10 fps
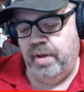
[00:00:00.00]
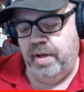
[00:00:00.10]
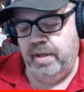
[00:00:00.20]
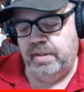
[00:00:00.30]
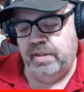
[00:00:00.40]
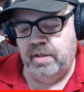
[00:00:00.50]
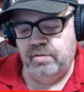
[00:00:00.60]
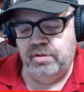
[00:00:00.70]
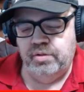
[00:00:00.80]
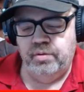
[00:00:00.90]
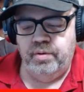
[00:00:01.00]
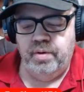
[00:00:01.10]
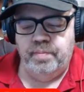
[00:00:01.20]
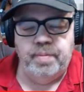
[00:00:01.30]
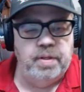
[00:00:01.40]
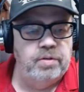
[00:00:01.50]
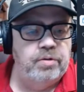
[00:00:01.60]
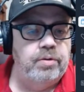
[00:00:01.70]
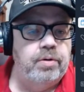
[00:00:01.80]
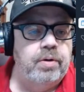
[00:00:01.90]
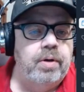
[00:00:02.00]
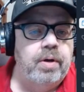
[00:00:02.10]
next. I'll show you a picture.